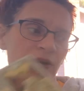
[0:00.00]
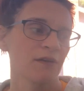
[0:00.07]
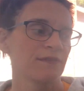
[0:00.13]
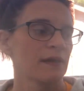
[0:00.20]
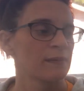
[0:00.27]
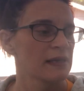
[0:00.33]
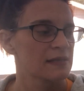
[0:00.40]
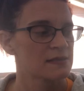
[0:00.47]
know if
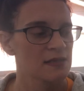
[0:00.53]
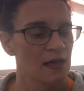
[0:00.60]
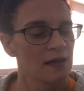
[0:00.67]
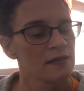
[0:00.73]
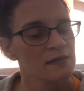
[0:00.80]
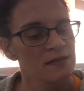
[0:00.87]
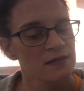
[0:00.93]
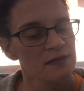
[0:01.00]
that makes
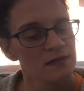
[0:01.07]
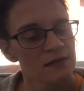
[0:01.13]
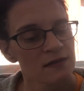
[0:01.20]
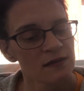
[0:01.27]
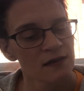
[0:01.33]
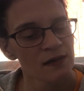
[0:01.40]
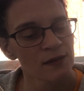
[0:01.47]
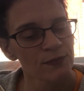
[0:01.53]
sense,
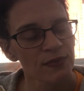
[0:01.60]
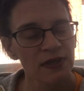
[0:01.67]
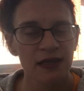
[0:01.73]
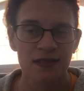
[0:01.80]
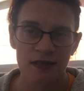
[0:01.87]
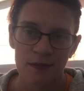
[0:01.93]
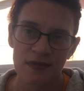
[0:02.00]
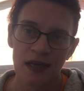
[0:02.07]
but like
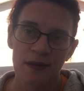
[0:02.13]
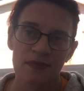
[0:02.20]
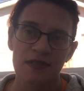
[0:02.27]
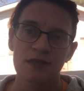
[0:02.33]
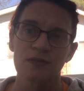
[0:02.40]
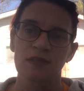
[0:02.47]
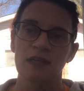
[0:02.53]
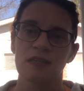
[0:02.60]
sometimes
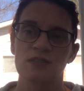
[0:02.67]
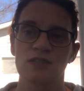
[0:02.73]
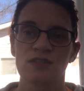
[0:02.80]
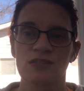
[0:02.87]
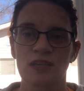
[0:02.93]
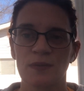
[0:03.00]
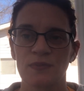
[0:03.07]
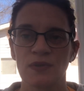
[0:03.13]
in a
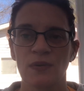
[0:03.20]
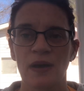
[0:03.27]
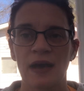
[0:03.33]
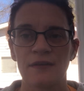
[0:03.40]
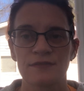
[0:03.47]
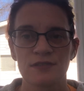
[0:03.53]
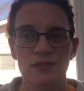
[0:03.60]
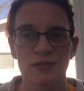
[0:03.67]
relationship, you
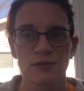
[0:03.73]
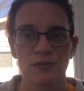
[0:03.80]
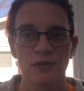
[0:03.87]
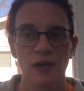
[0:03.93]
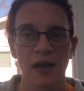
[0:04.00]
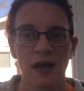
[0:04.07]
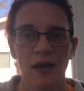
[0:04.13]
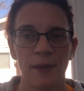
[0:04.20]
have
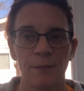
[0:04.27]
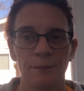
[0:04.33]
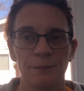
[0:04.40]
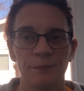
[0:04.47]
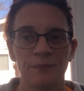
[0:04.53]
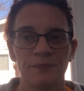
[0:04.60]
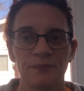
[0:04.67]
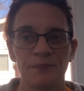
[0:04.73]
to um,